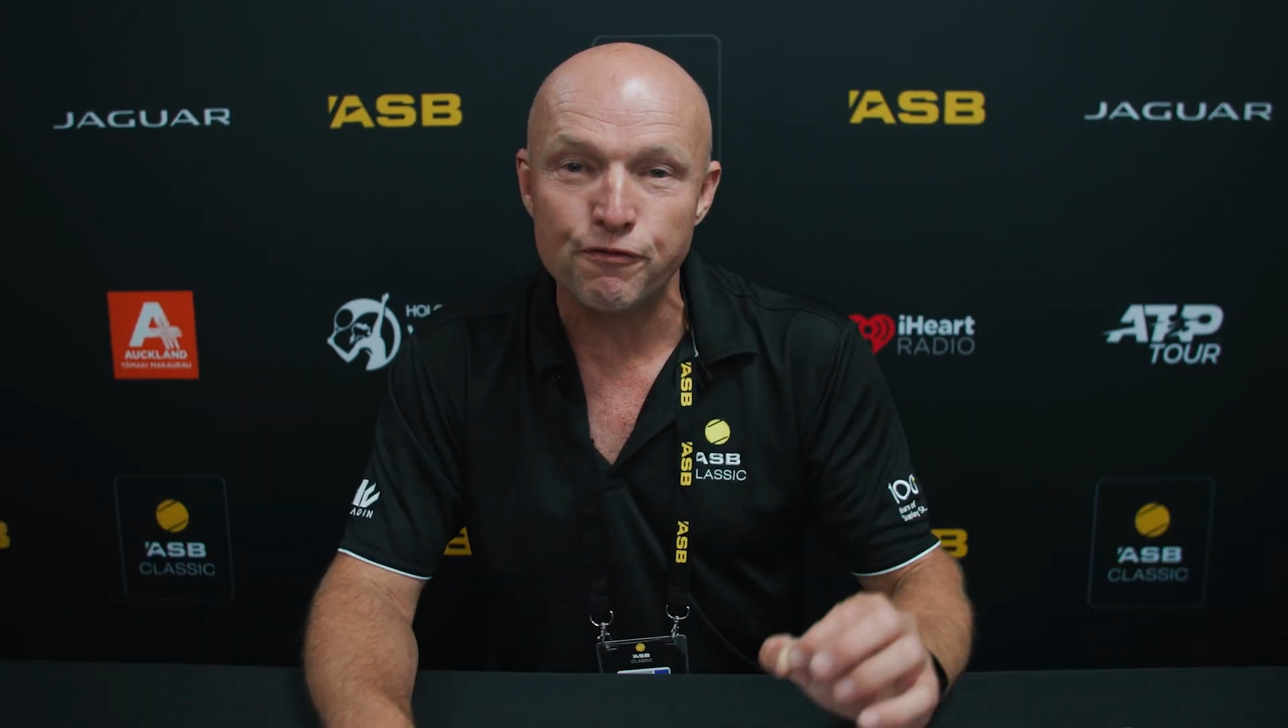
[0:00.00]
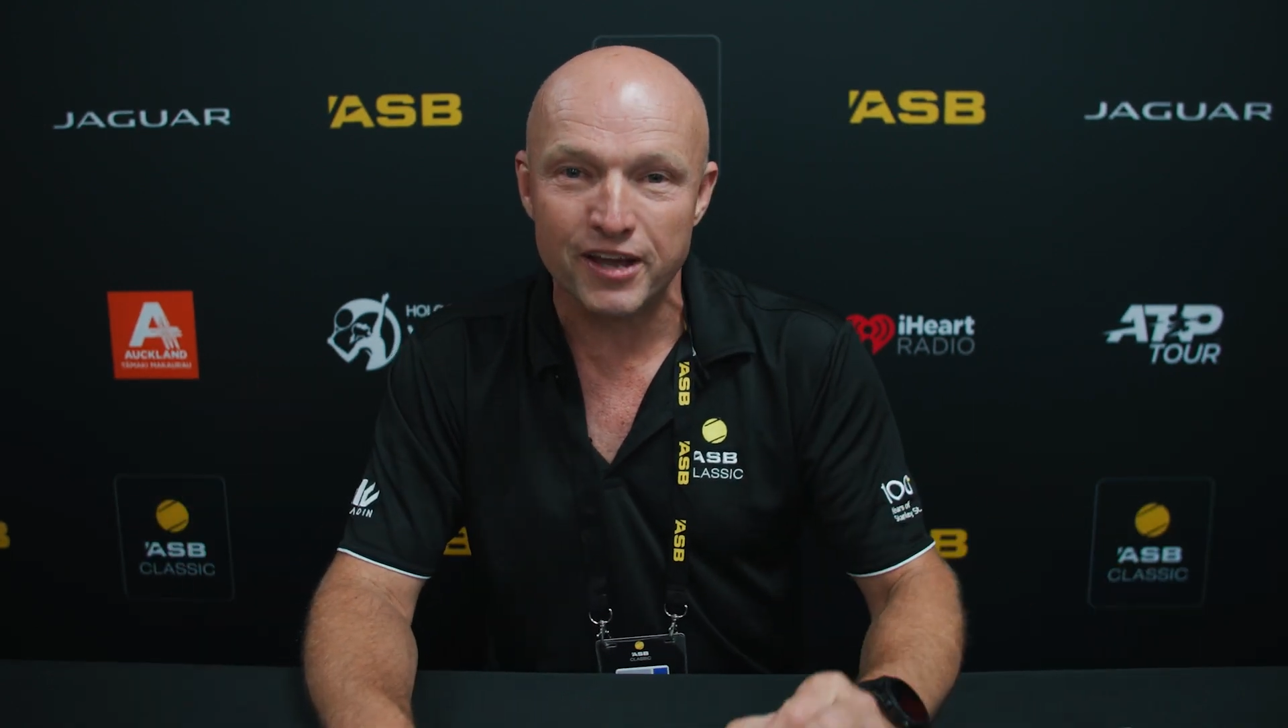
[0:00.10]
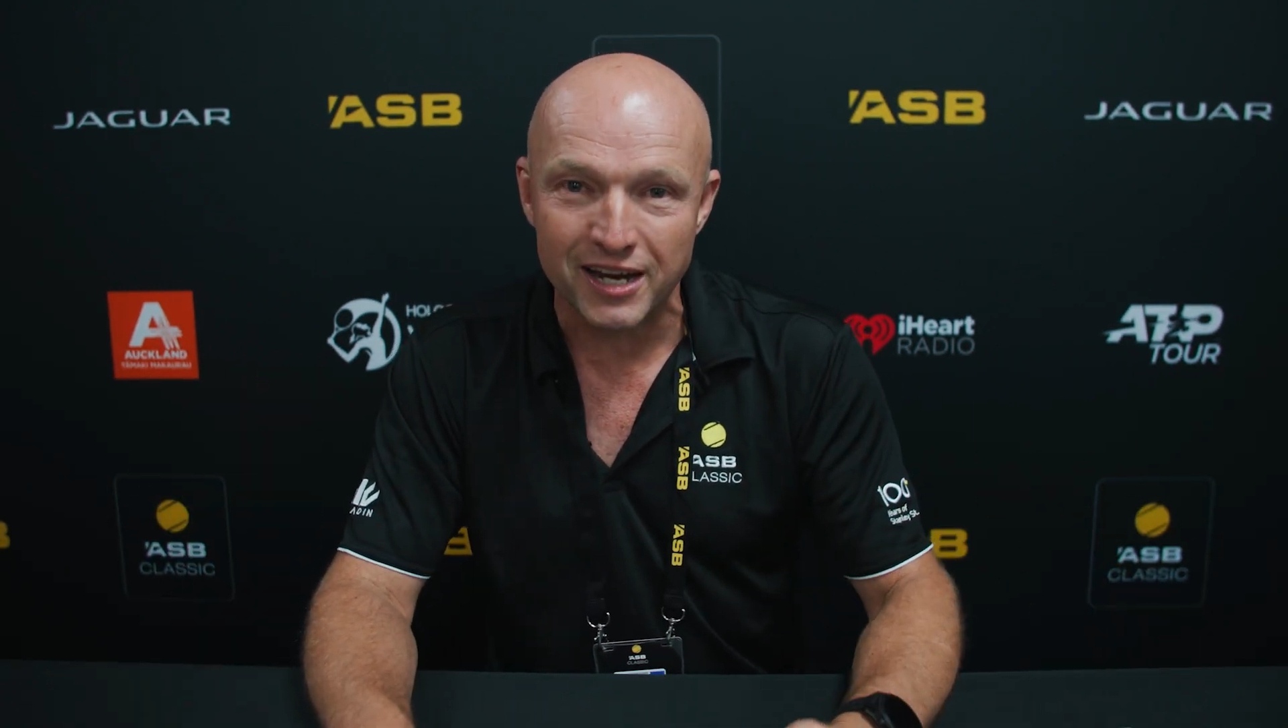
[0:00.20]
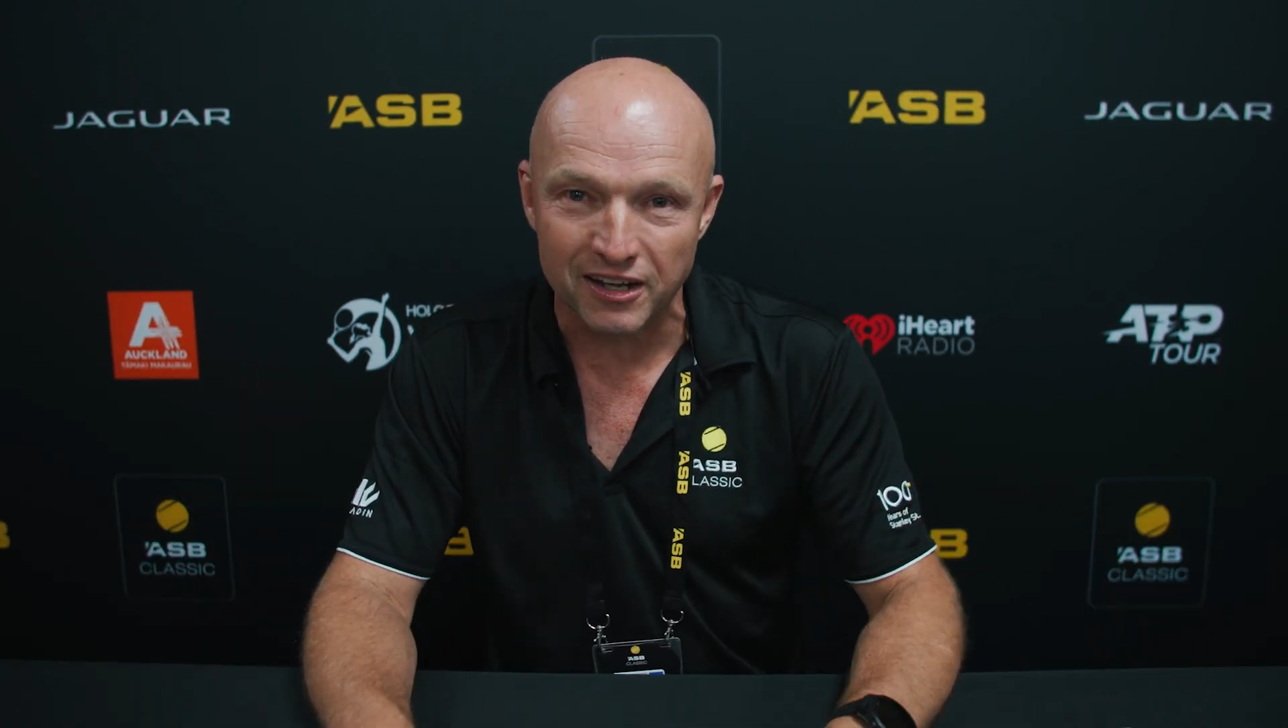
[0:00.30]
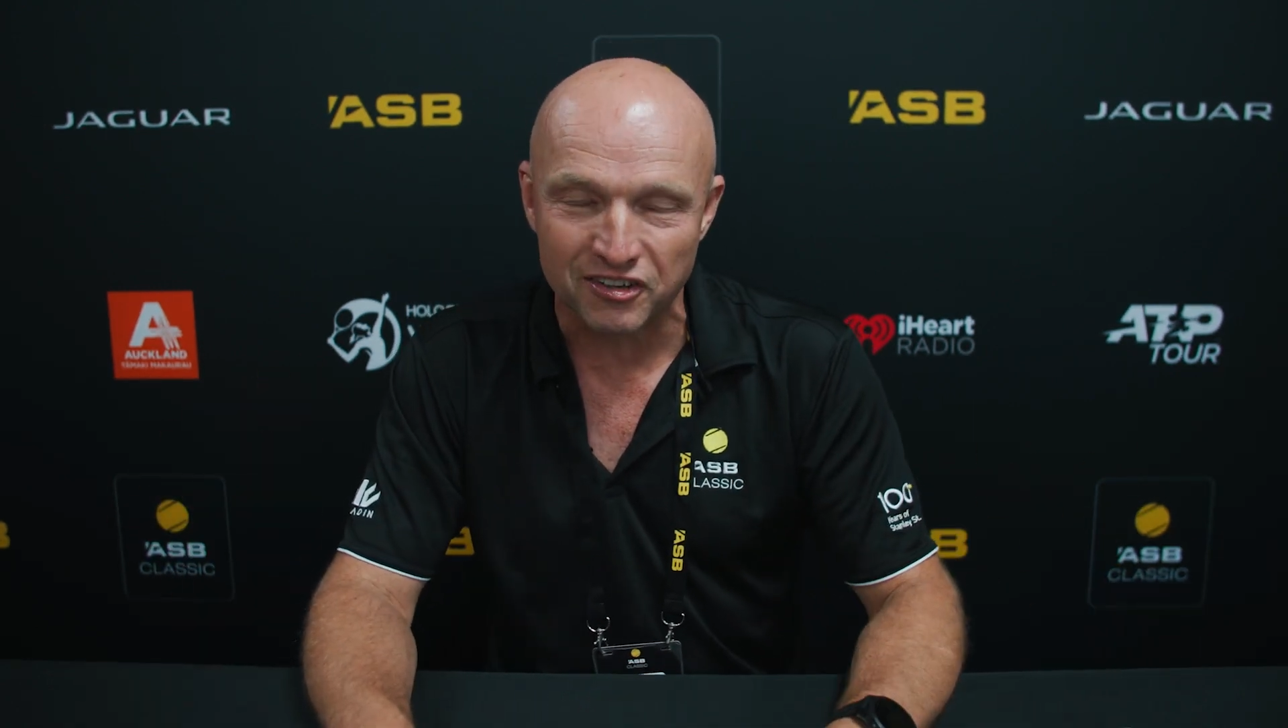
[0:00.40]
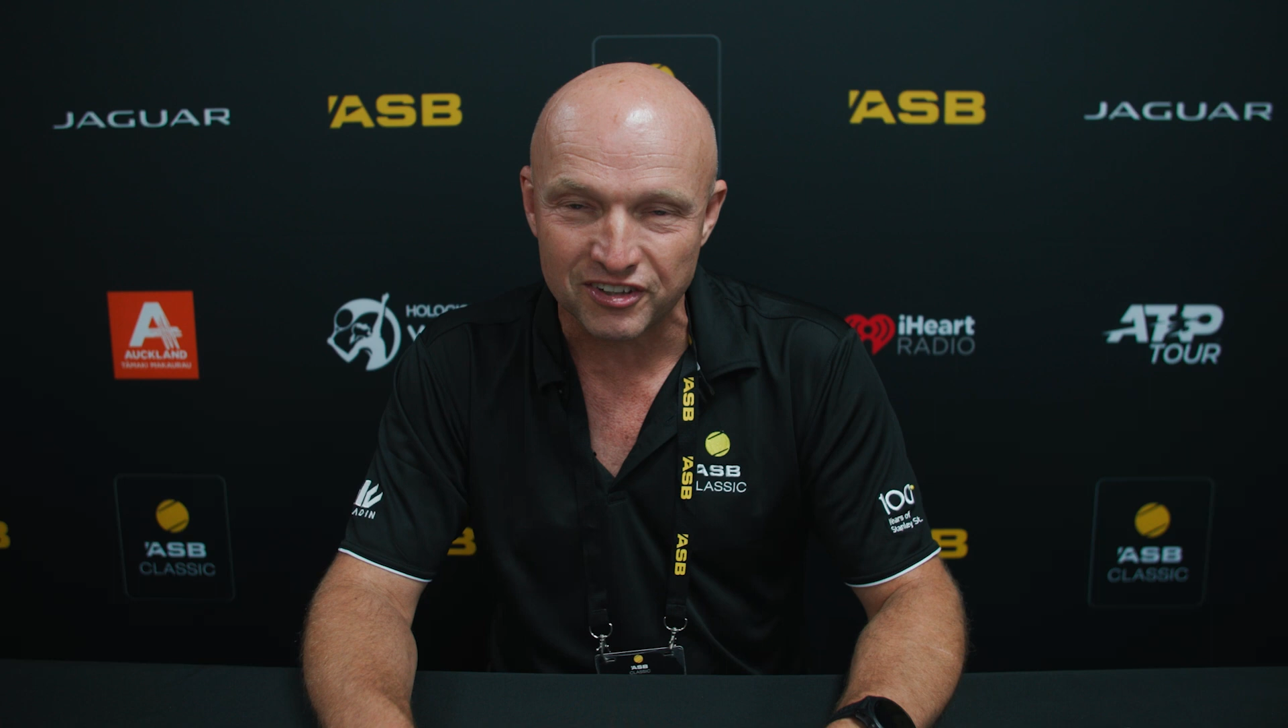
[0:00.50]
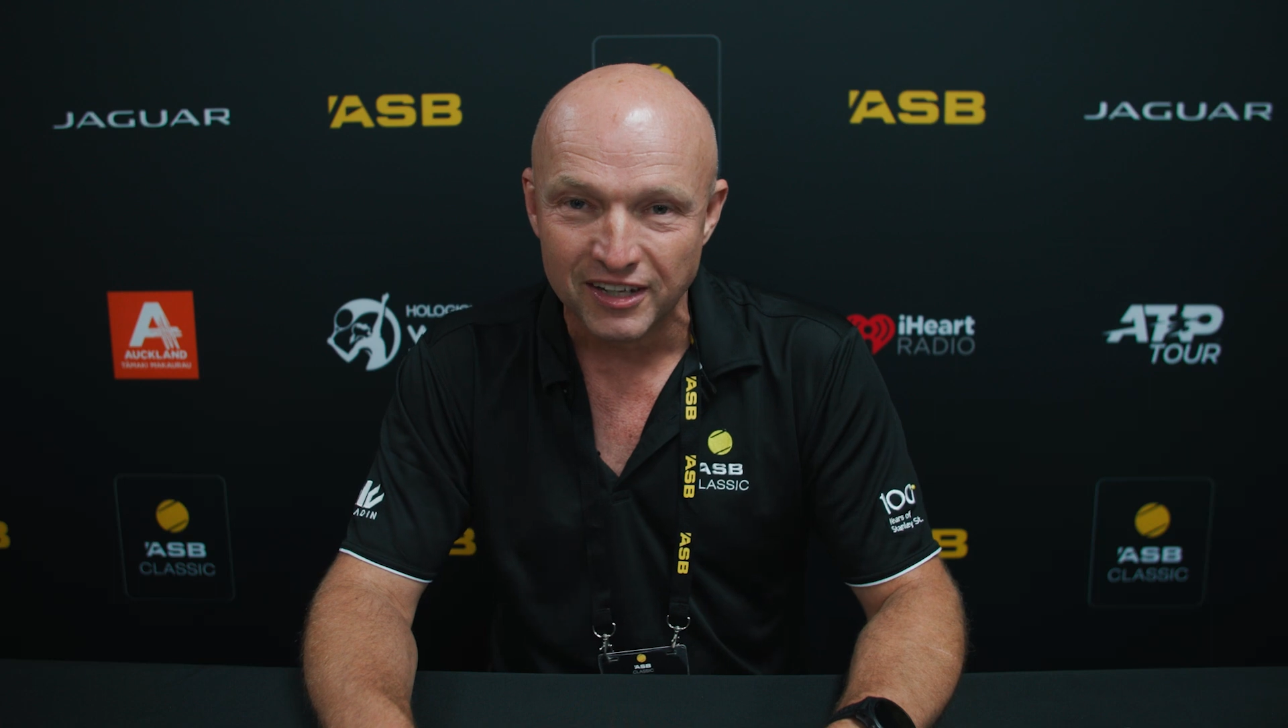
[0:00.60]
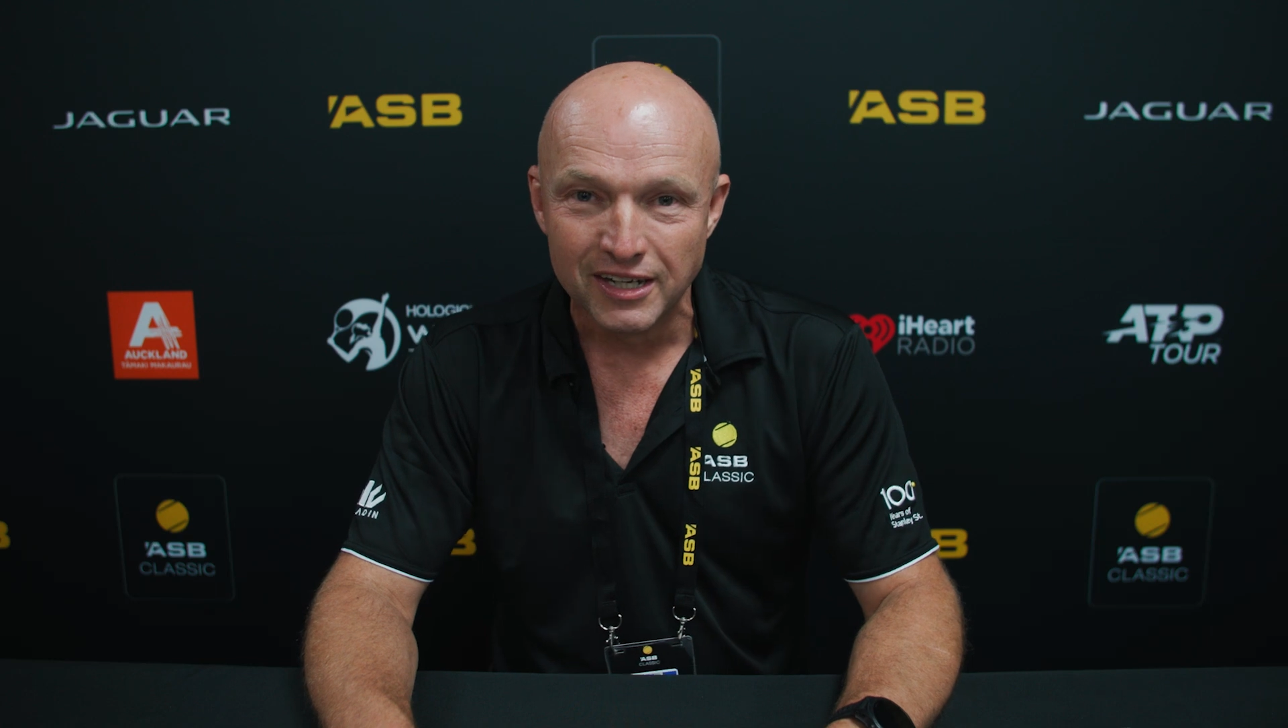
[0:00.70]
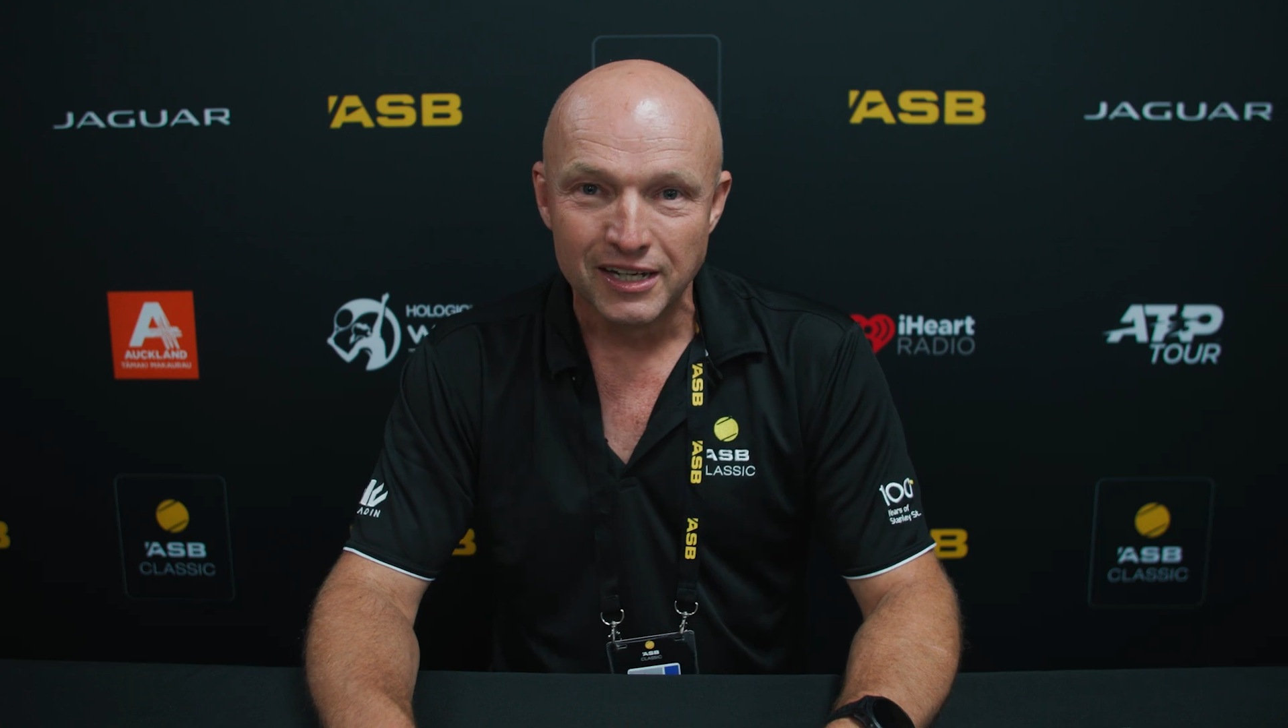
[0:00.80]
Venus.